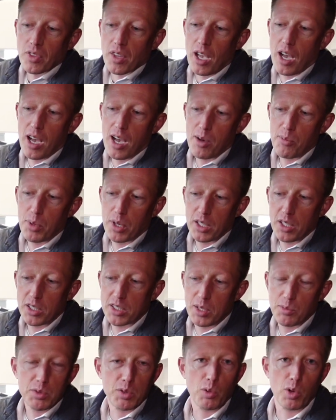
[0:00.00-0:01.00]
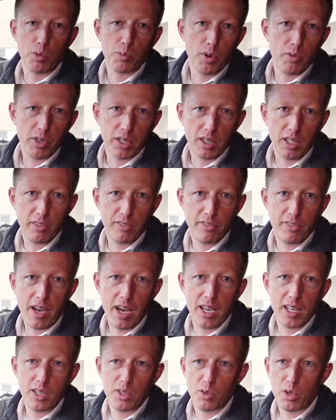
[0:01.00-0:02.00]
but it seems to work perfectly
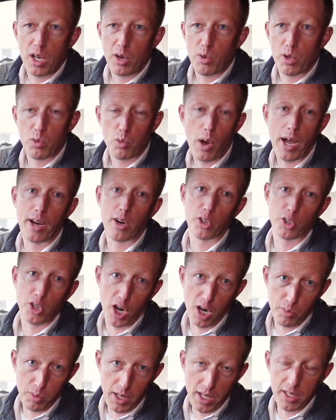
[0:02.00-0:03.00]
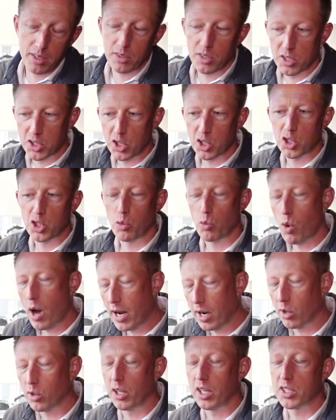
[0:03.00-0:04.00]
fine with wired CarPlay. This is the
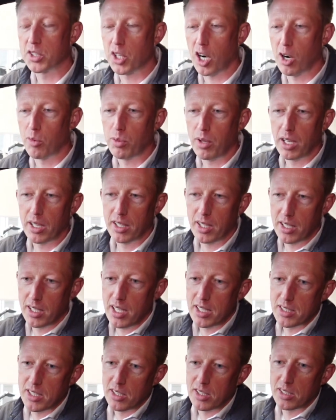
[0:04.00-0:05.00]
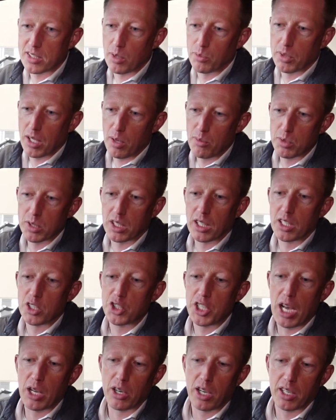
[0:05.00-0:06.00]
wireless CarPlay that has sometimes
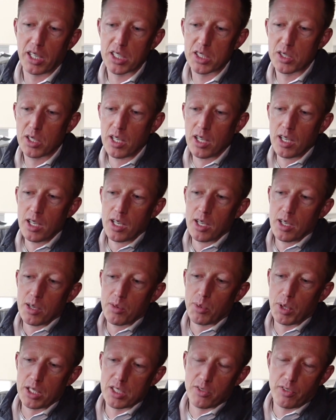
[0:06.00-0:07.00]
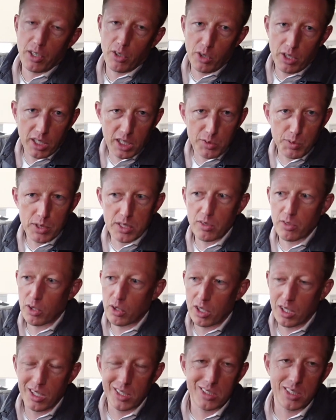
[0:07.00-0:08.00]
glitched out on us. but it's a fairly inexpensive
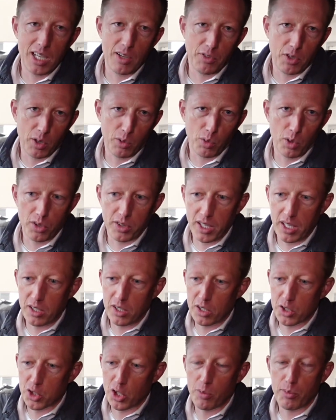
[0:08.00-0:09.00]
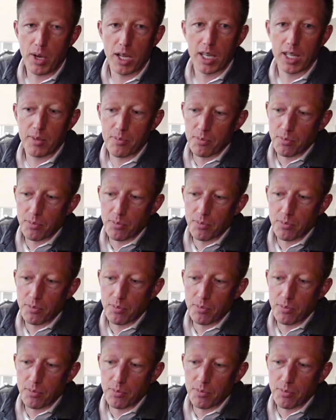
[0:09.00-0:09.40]
unit, and it's definitely worth the additional money.